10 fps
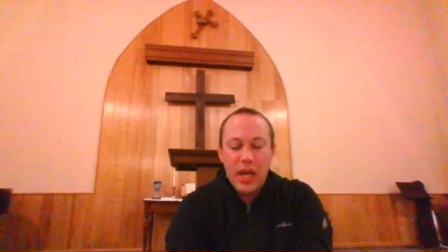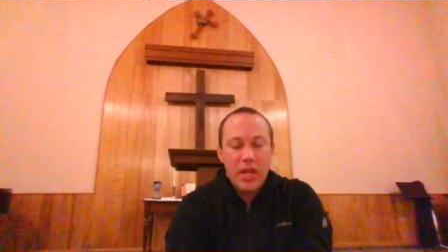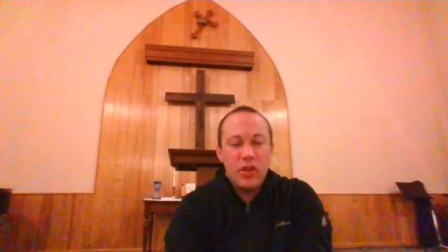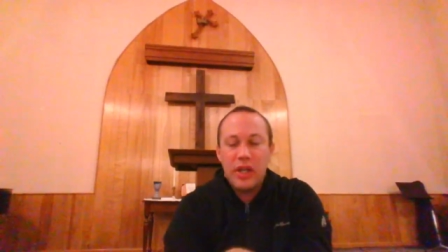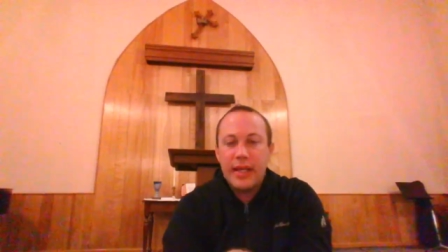
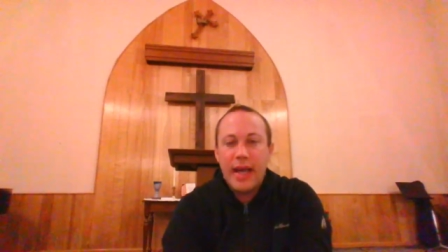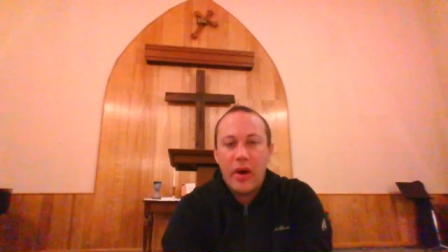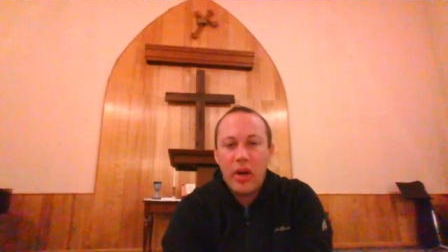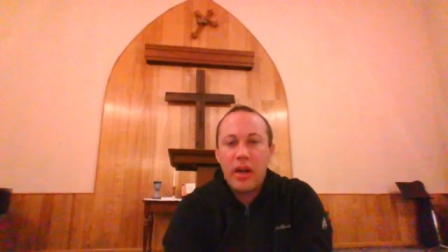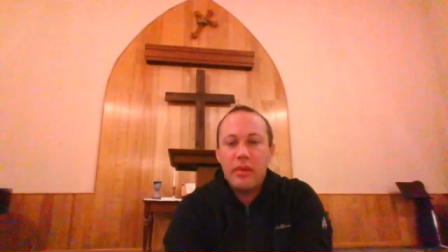And you can
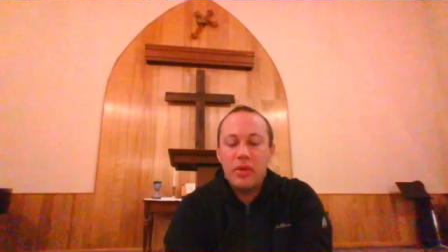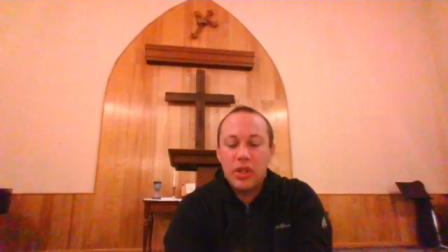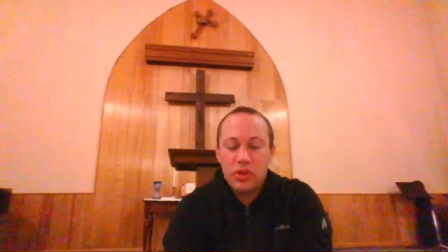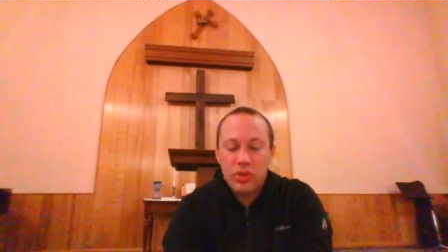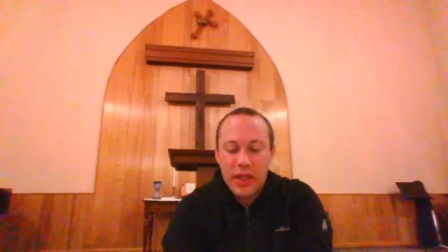count on them. You
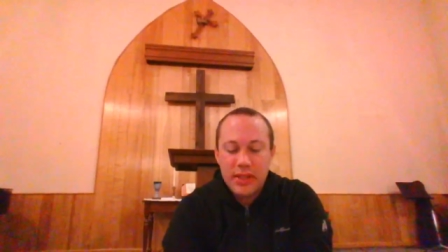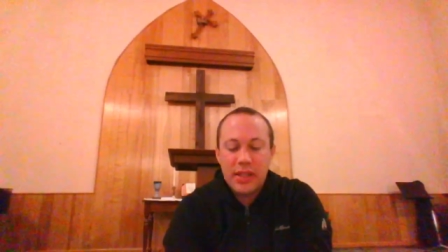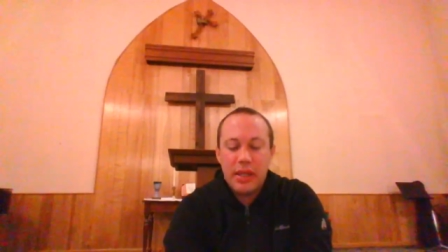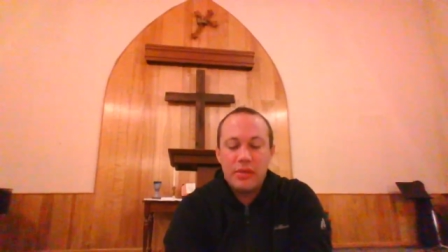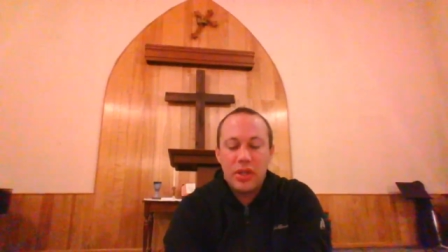can trust
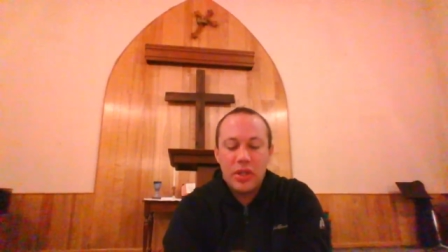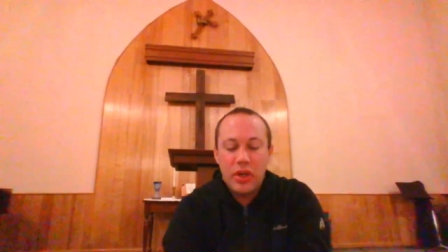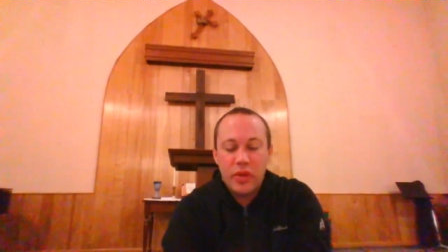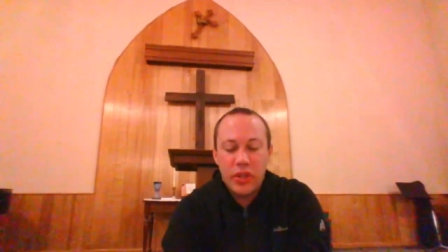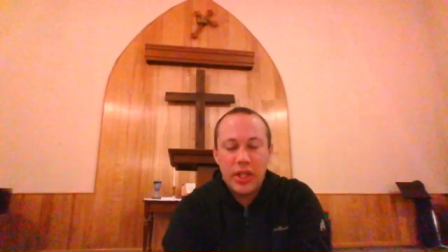in them. You can
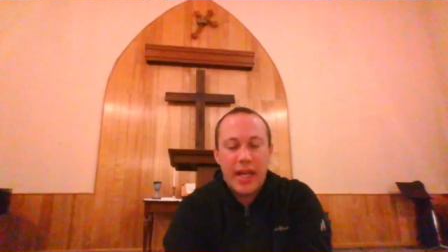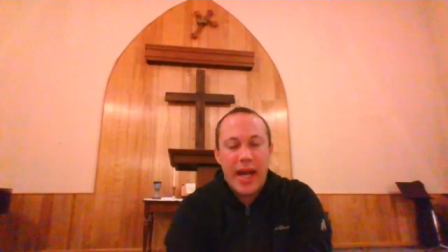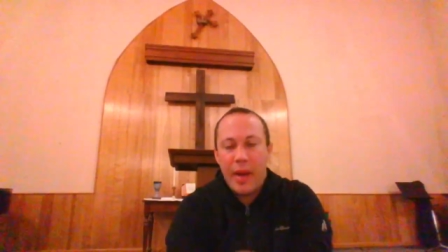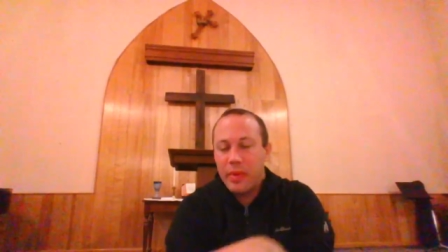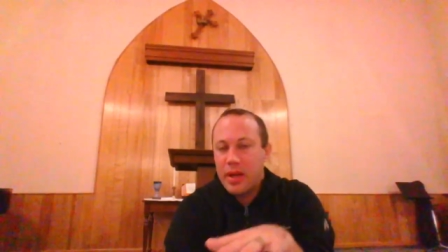know they're going to
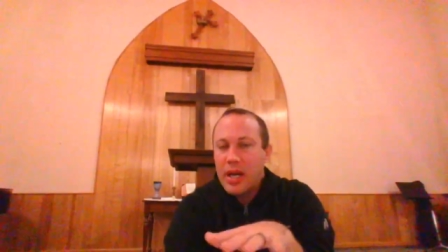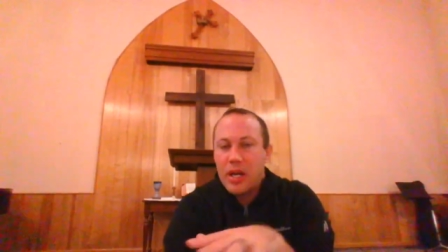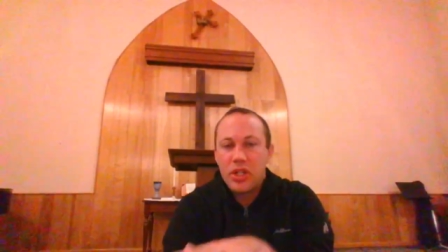happen.